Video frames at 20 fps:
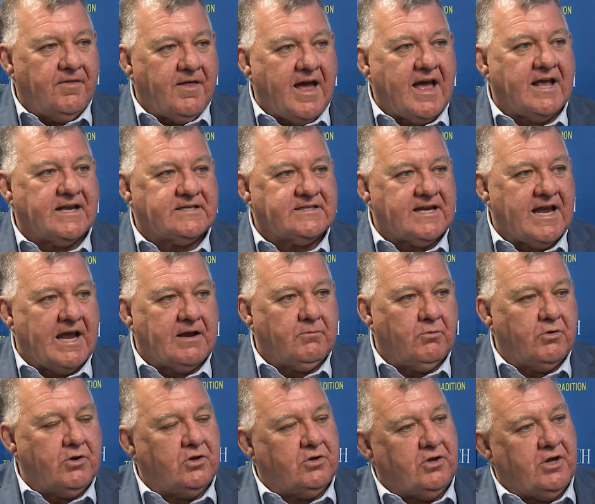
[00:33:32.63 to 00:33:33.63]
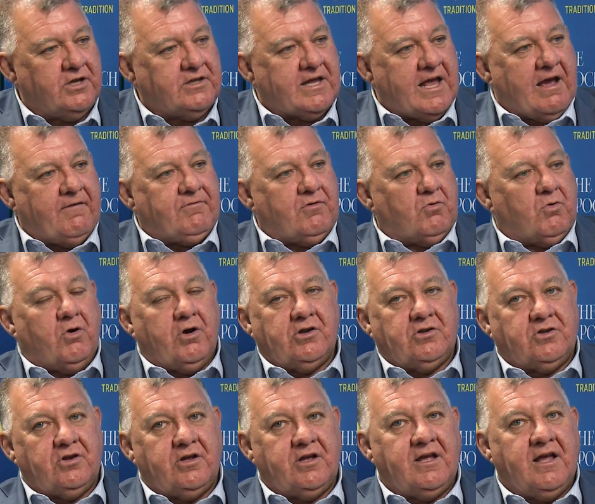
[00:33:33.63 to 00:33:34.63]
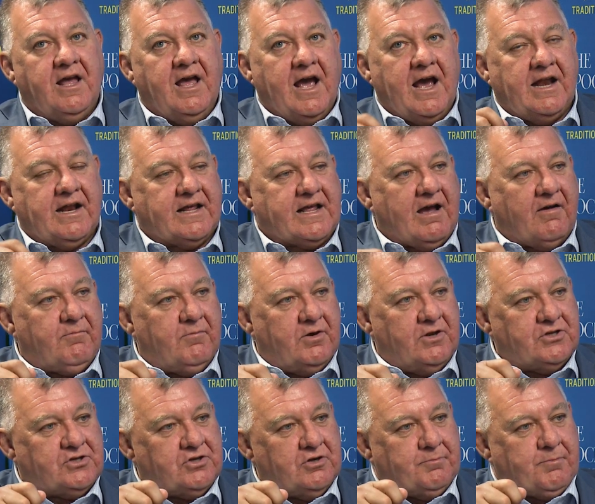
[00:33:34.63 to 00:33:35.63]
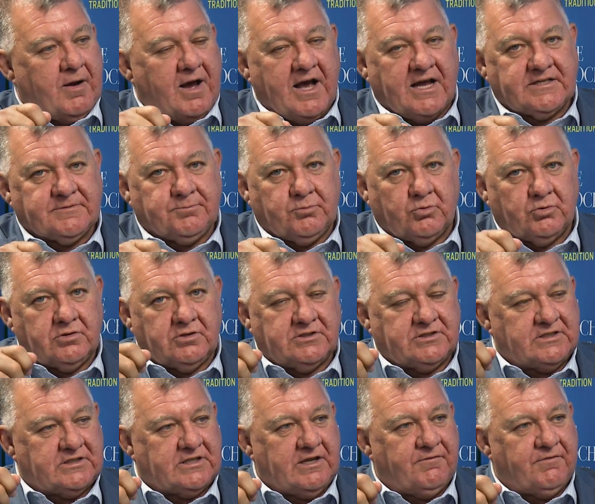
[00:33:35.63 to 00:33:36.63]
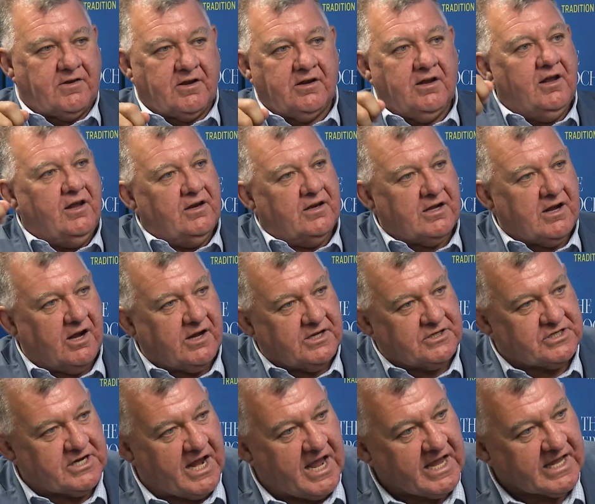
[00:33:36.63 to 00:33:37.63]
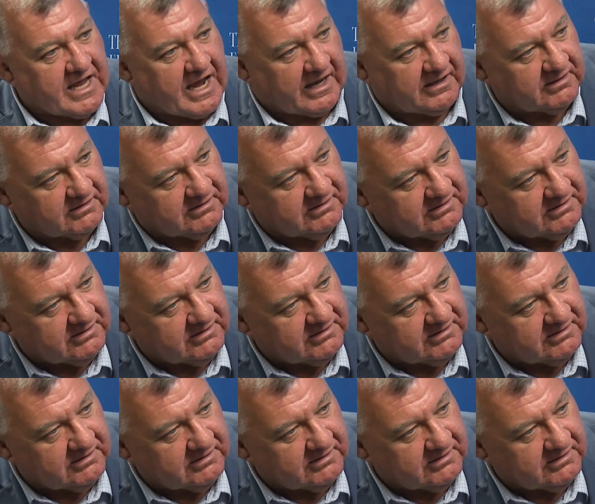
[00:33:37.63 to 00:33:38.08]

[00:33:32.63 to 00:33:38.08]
they are saying, well, you need to have your ID and a government-issued passport and certificate to go and get your hair cut.